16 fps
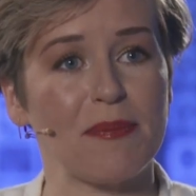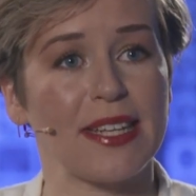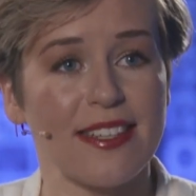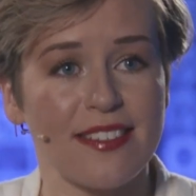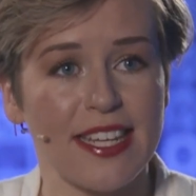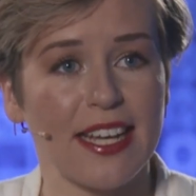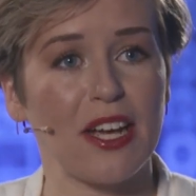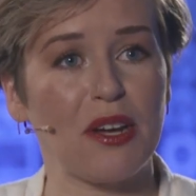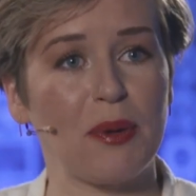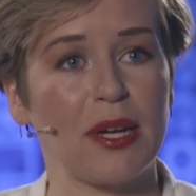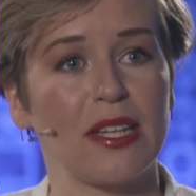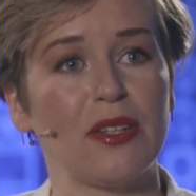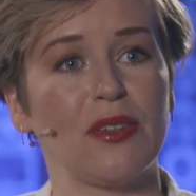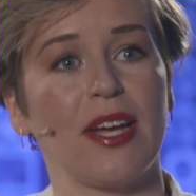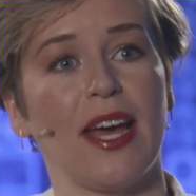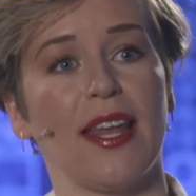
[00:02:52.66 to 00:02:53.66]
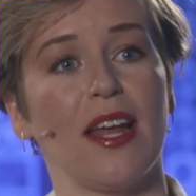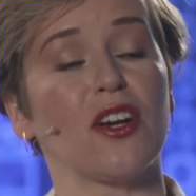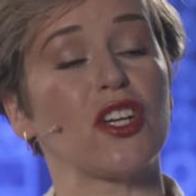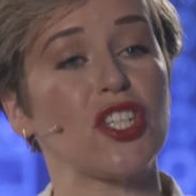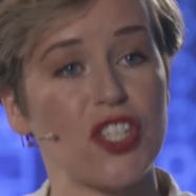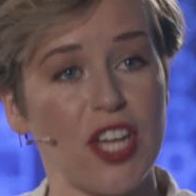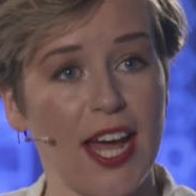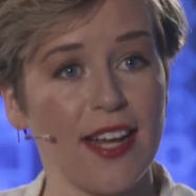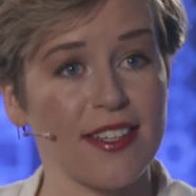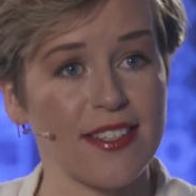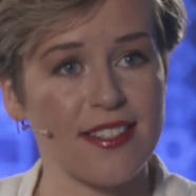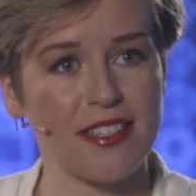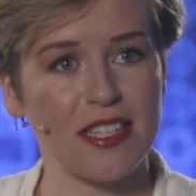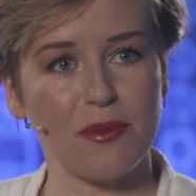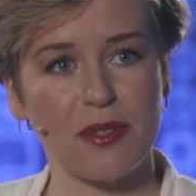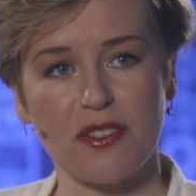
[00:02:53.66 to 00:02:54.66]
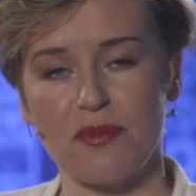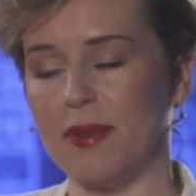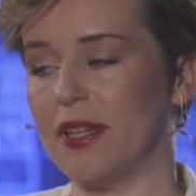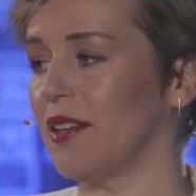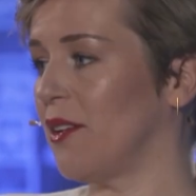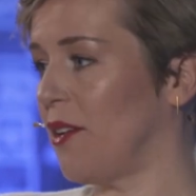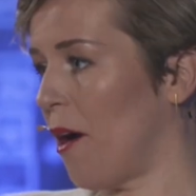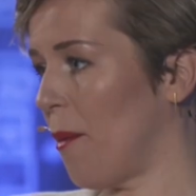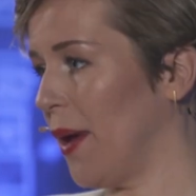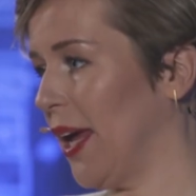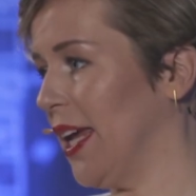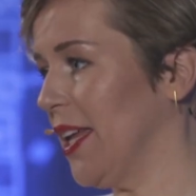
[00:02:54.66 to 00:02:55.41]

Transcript: Let's take a quick look at our chat and see what's been coming